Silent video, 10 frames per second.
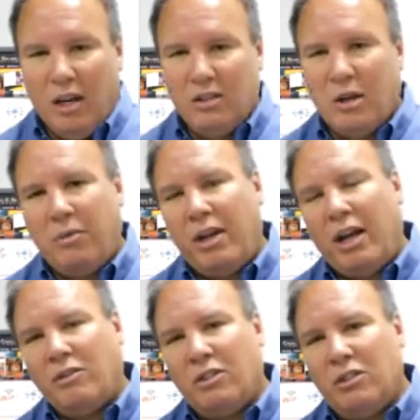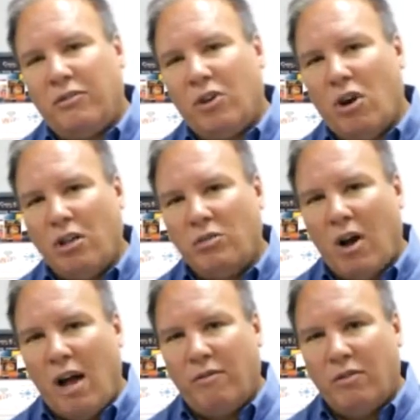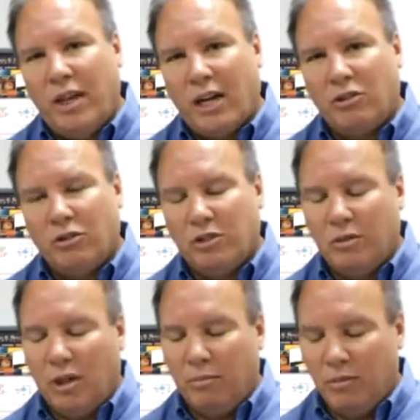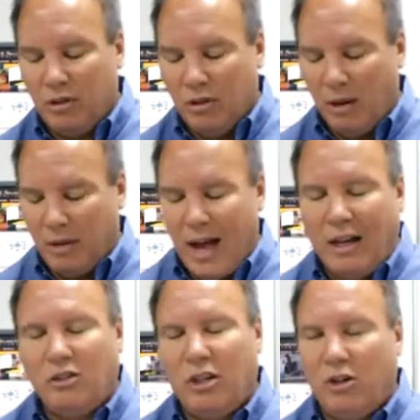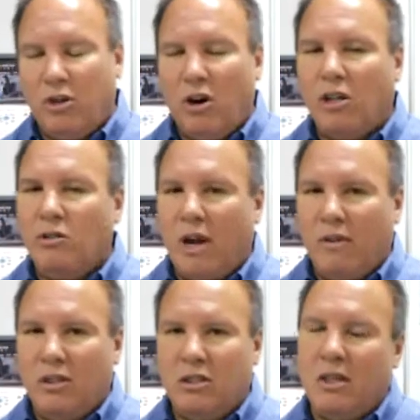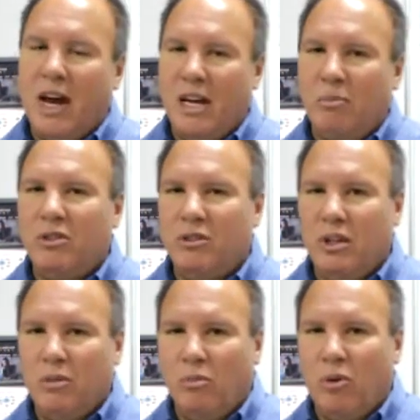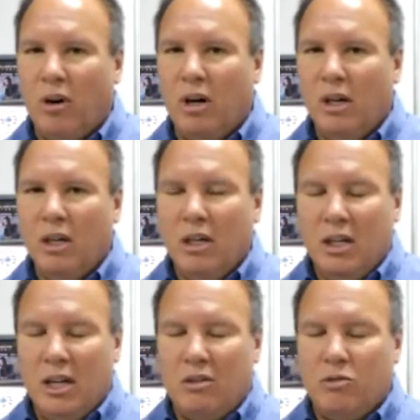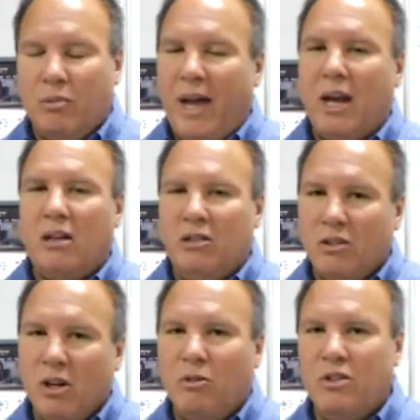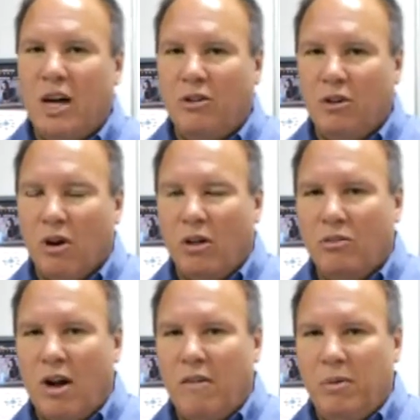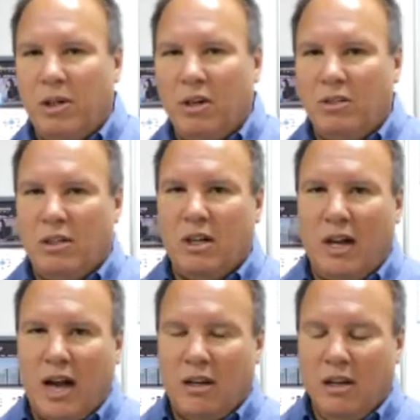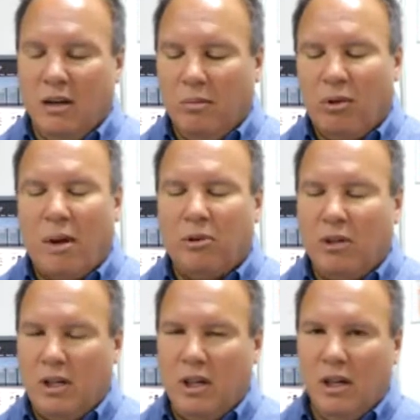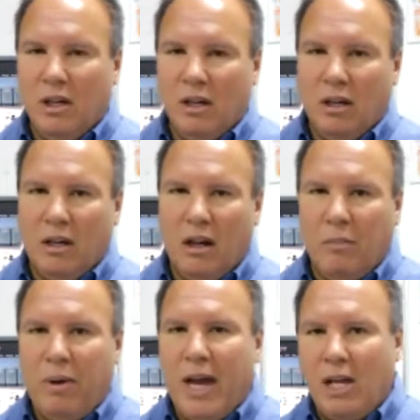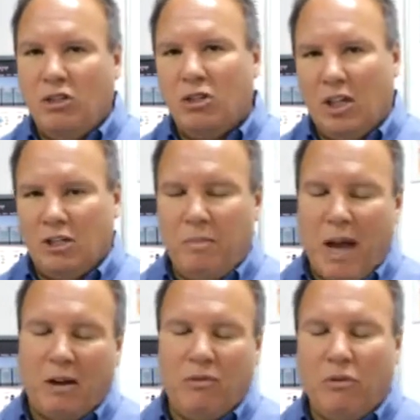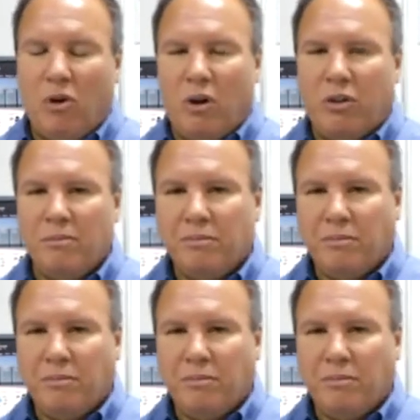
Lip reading: Something else is if your hard drive, the actual content on your hard drive gets to 90% or more, it dramatically slows down your hard drive because it cannot properly page things back and forth.